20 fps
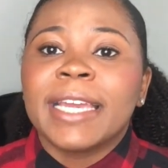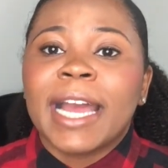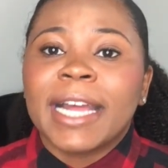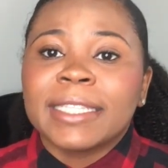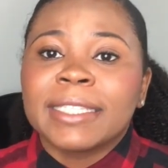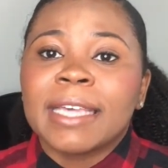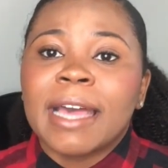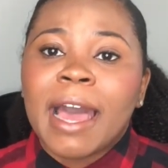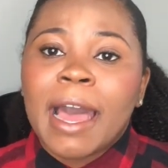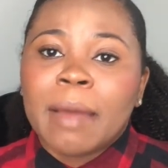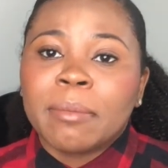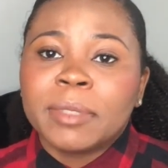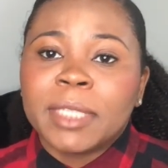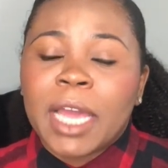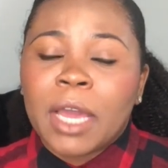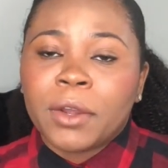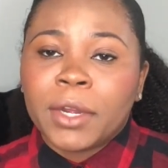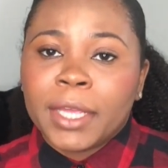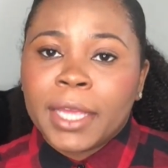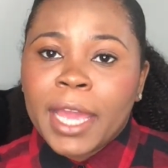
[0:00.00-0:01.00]
not to opt
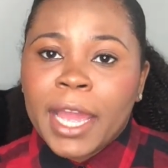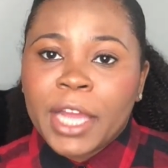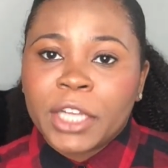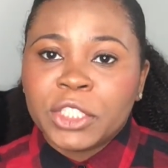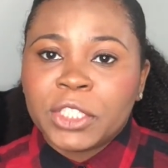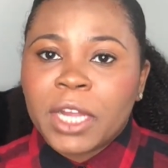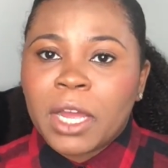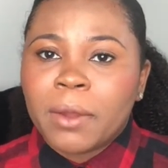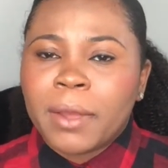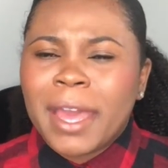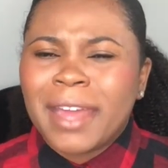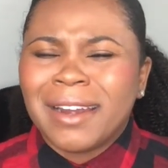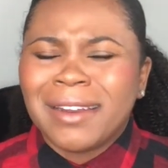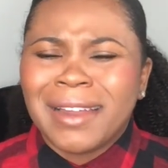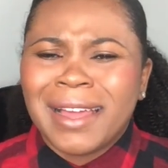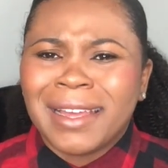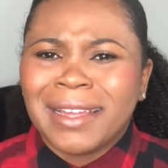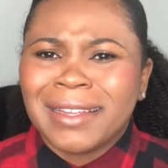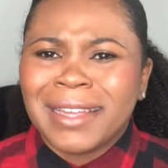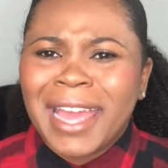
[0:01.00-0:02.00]
out and cash out, kind of
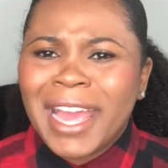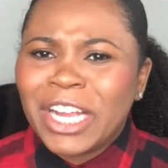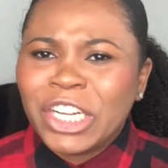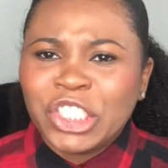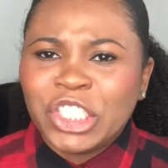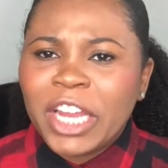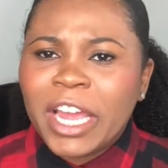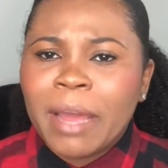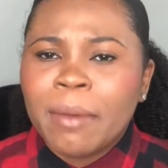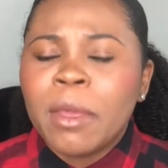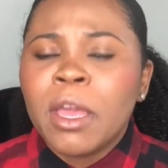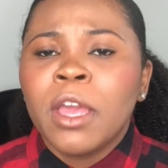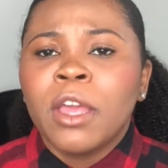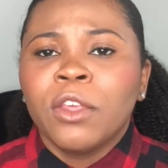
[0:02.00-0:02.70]
like Cash App,